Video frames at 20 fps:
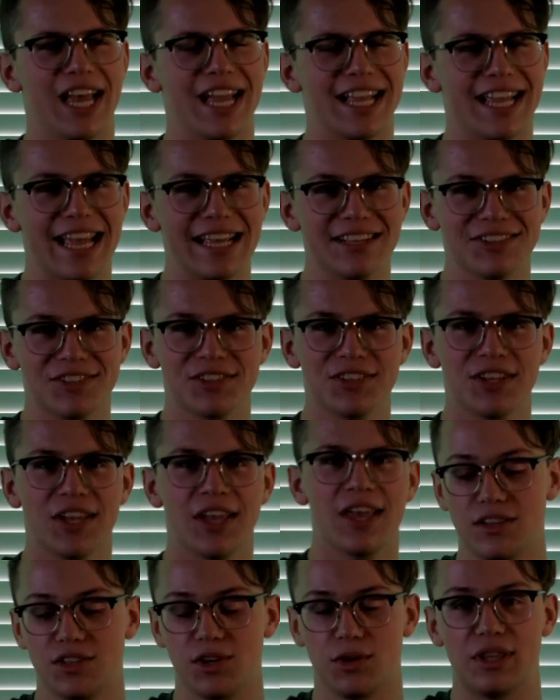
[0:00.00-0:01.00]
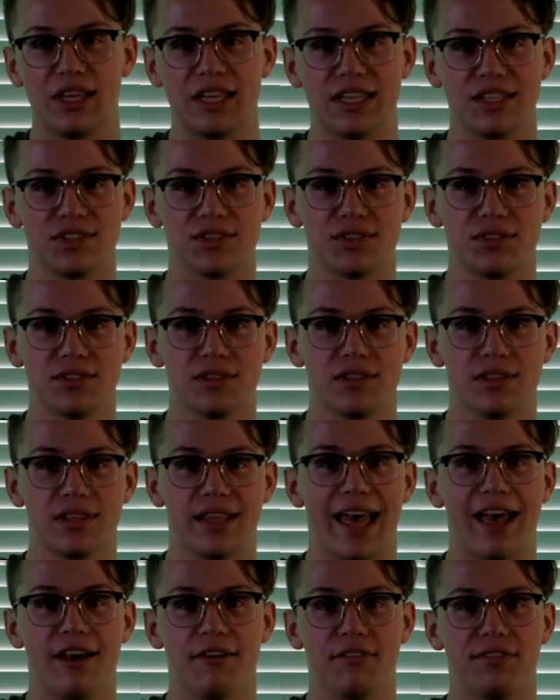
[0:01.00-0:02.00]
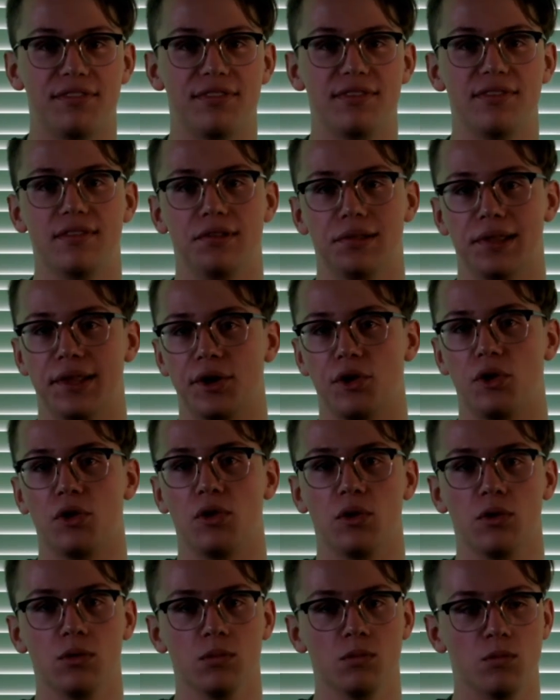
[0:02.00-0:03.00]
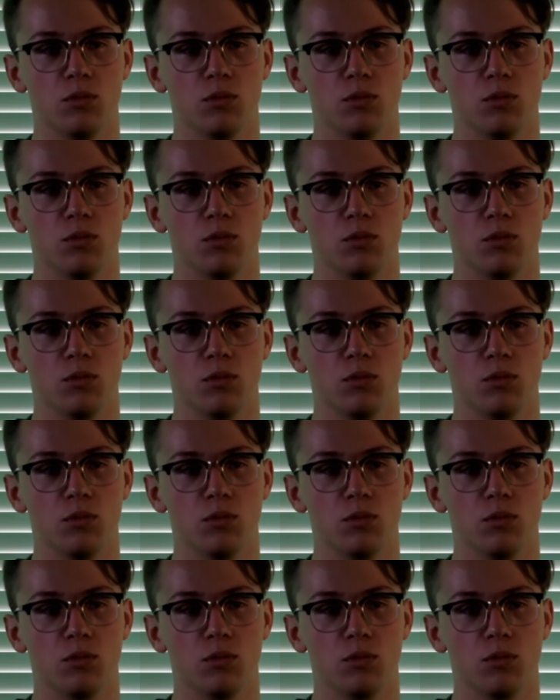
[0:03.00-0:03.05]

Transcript: I guess. So these have little